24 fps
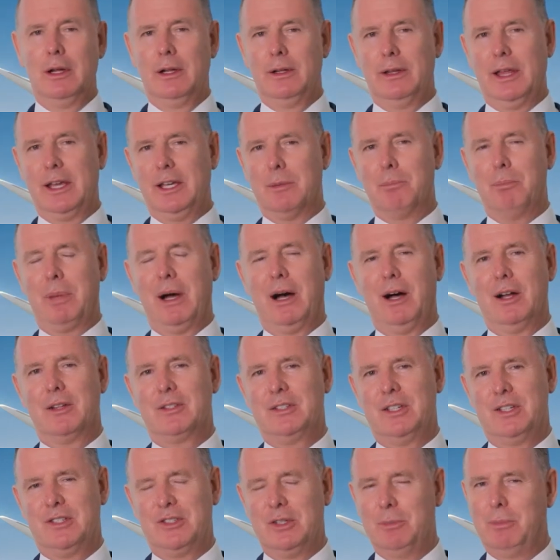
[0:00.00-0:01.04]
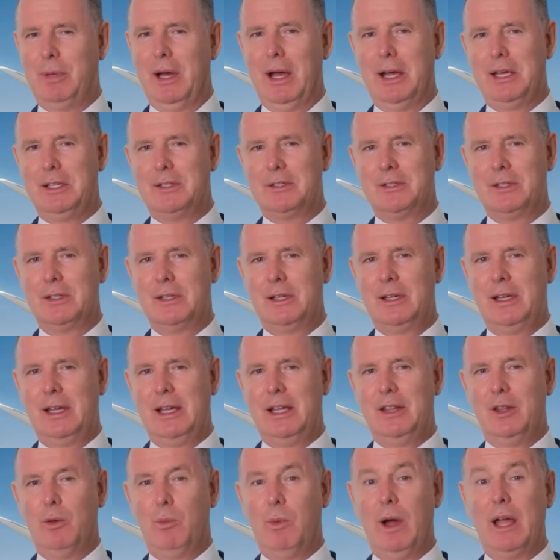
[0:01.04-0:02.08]
they can participate
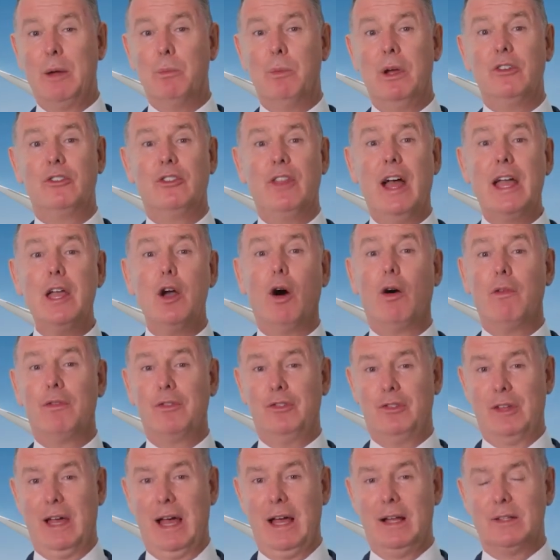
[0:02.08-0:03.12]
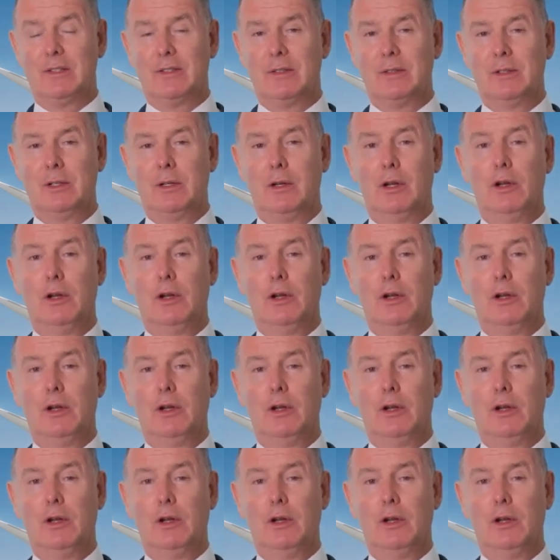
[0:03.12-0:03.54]
in the way in which they offset